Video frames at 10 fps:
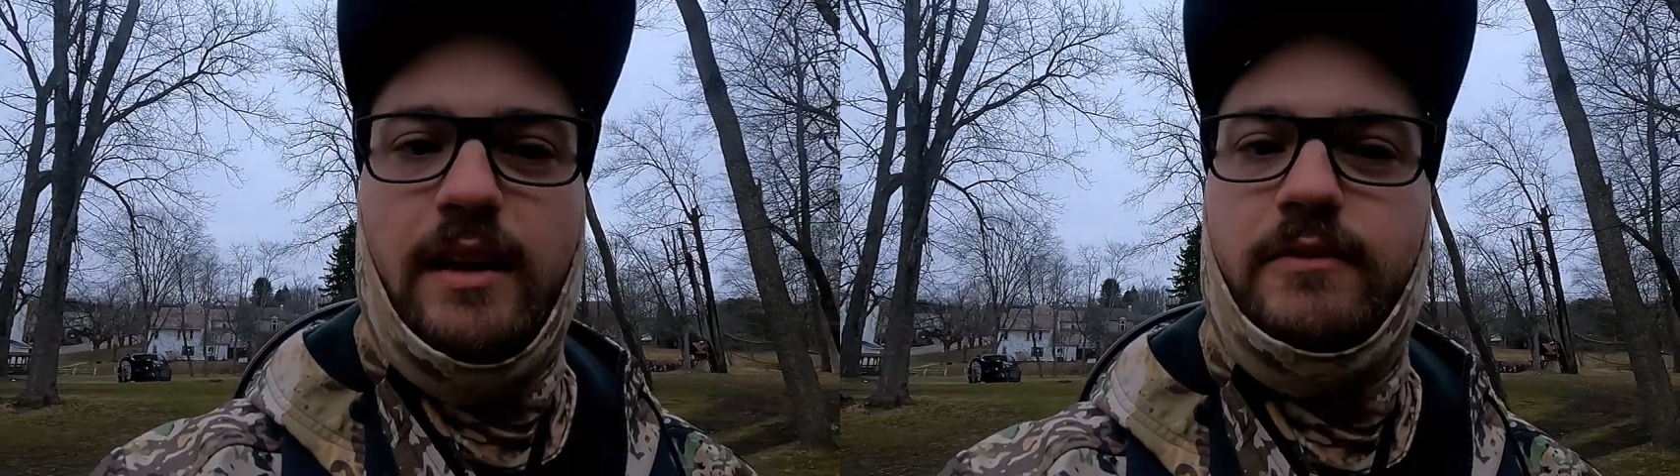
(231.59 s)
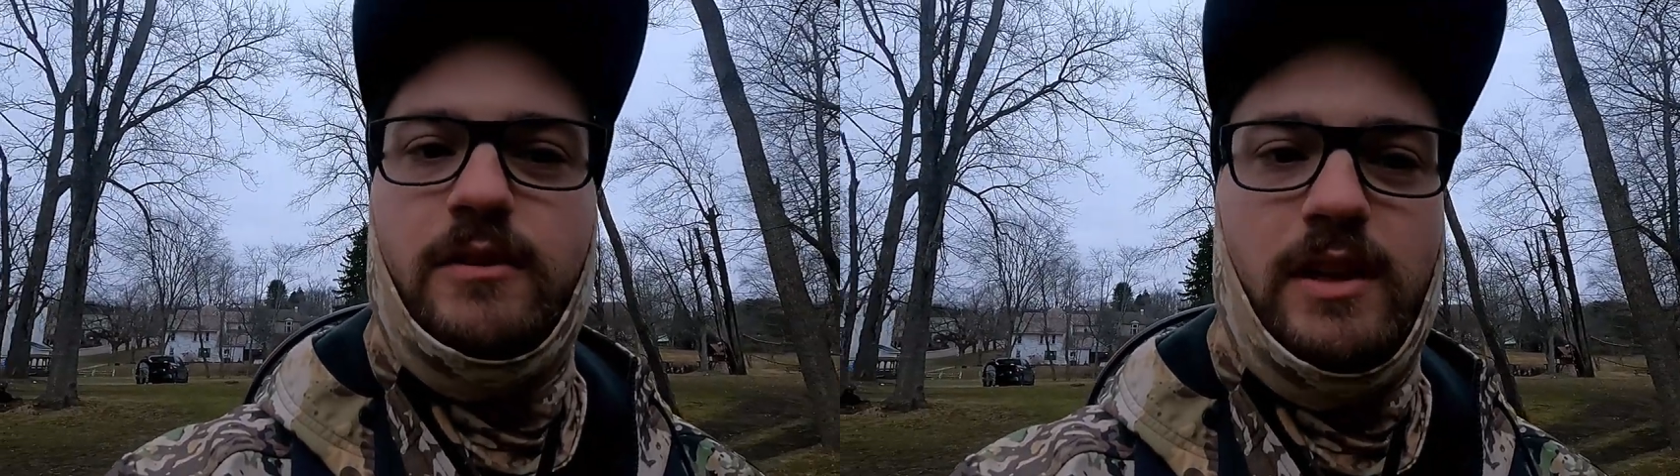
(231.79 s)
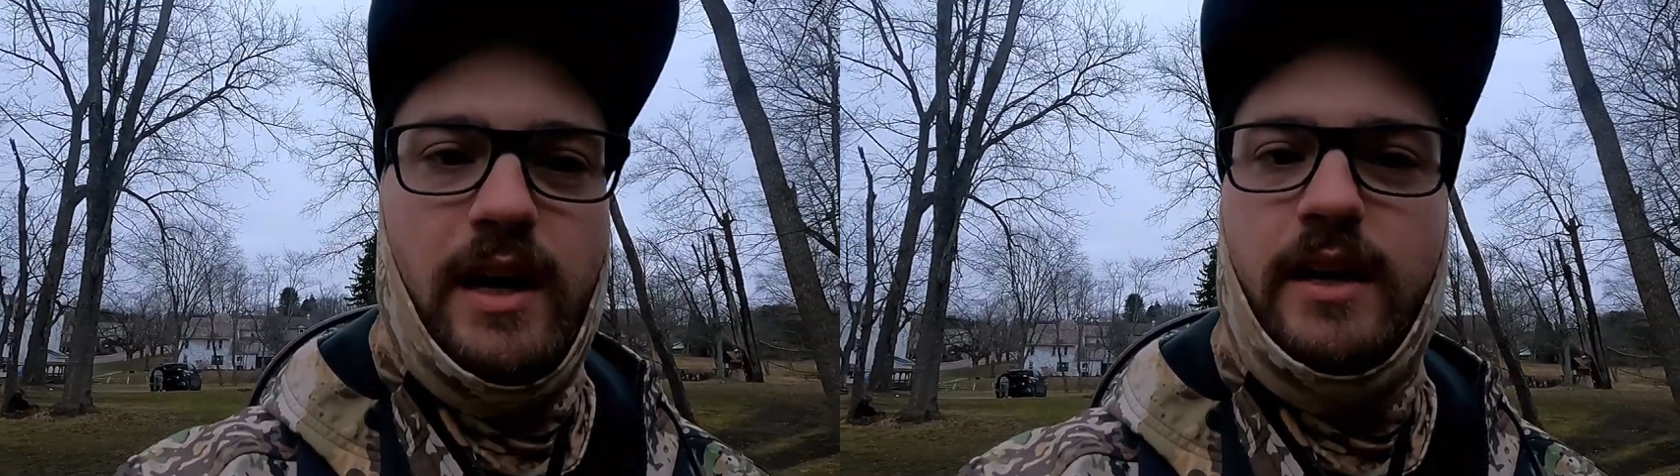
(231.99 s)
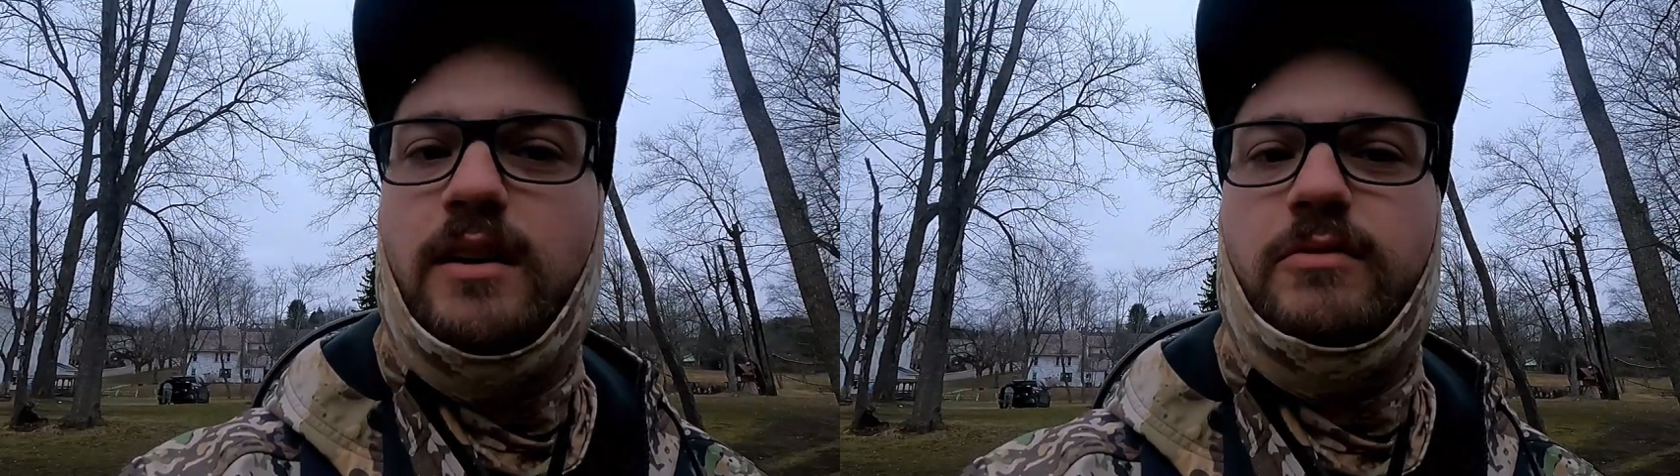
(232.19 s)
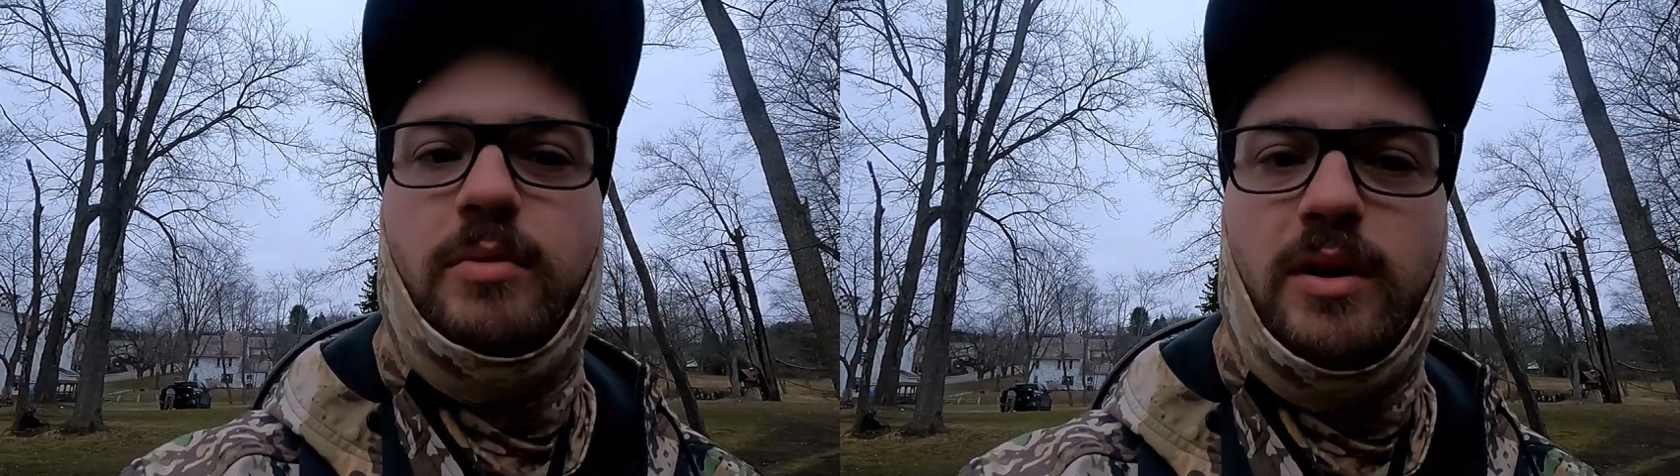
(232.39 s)
after line
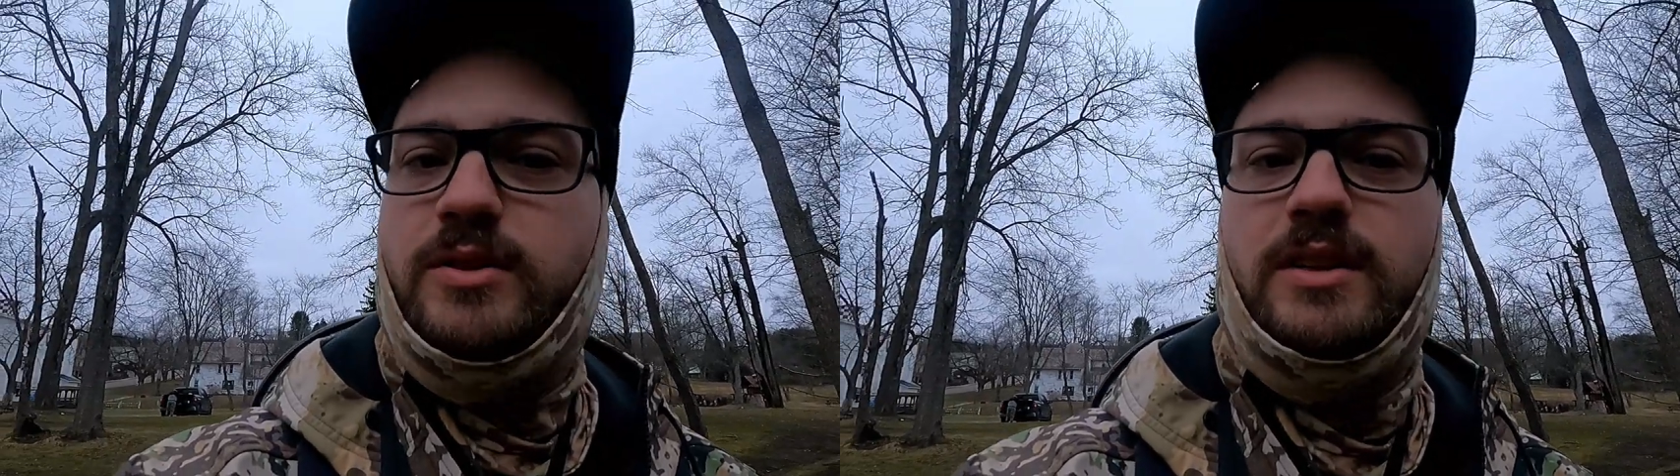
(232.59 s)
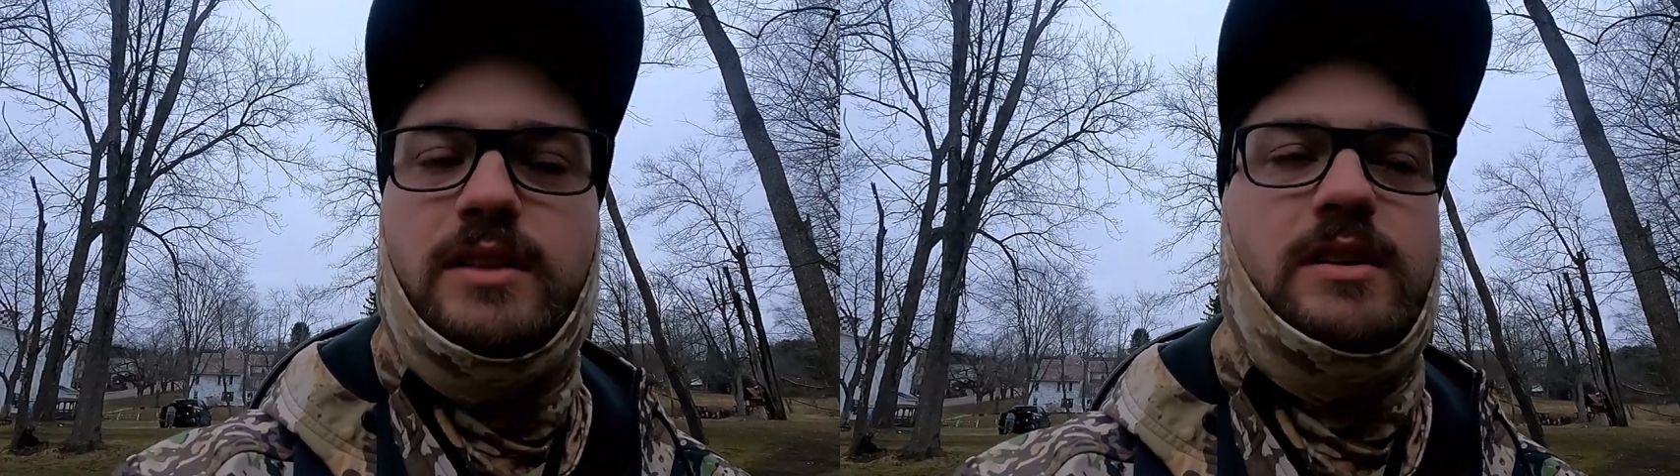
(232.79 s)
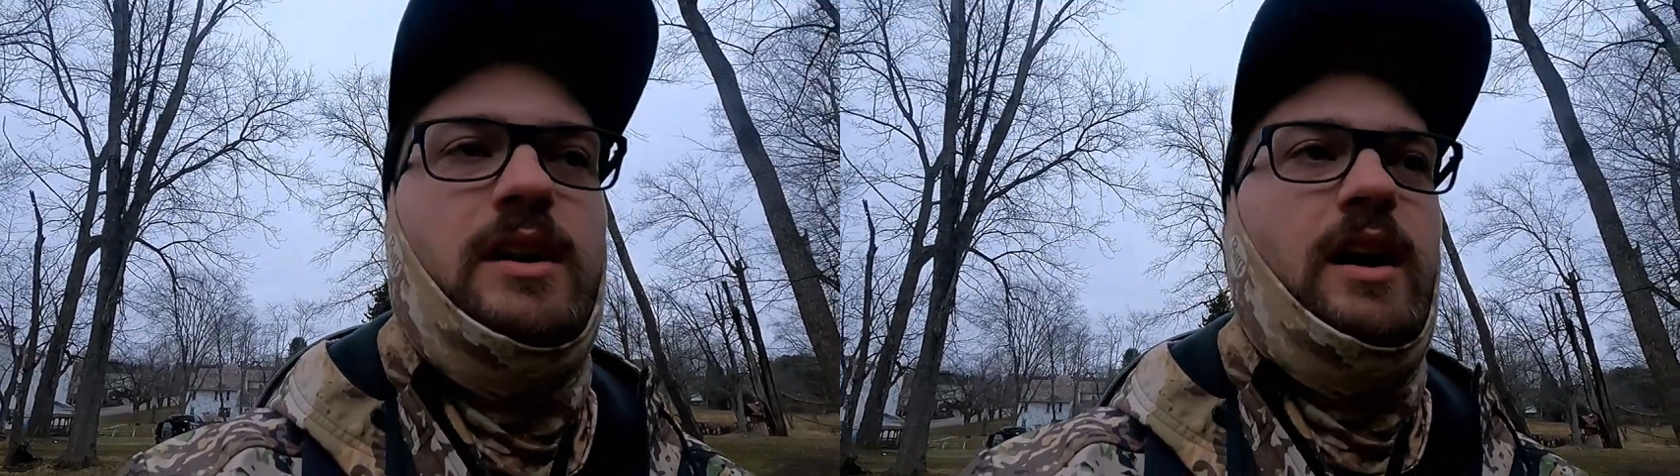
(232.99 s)
of person,